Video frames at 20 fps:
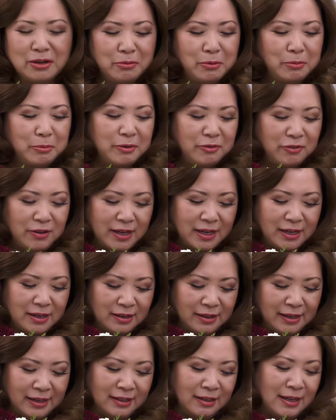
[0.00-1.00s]
when we've had,
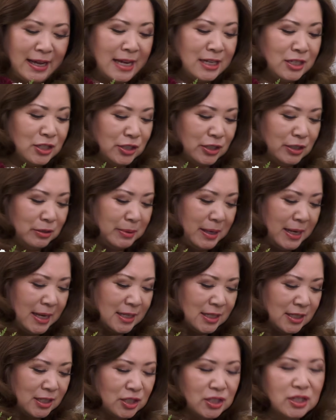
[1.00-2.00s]
like last year, we had
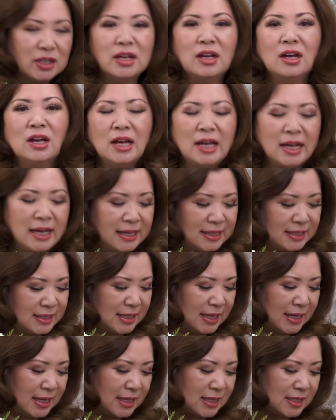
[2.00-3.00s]
such hot
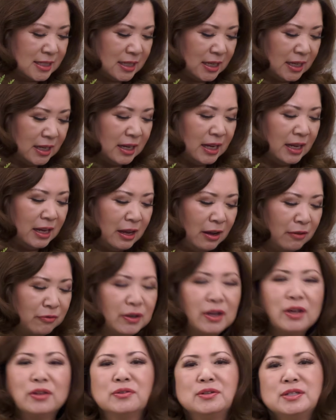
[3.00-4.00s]
days. Every
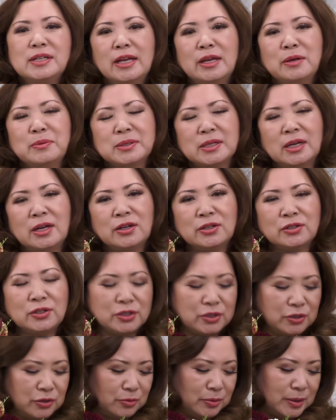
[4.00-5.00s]
other day was 100
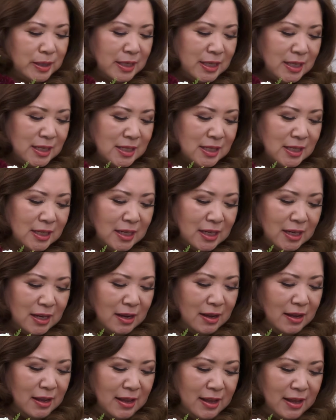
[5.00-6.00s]
degrees.
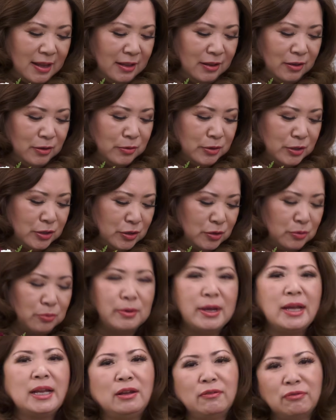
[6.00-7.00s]
You're just
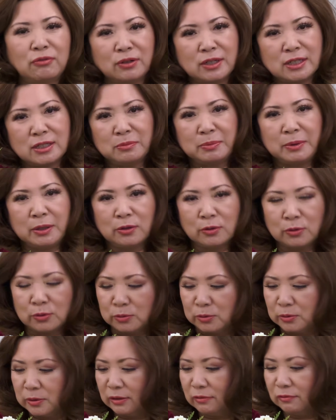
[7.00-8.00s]
ready for it to be
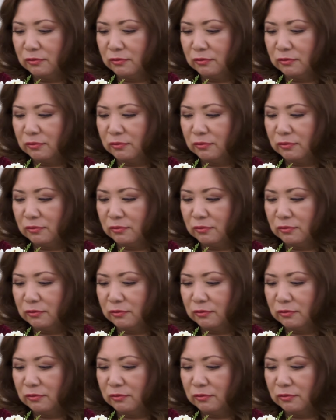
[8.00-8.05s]
cool in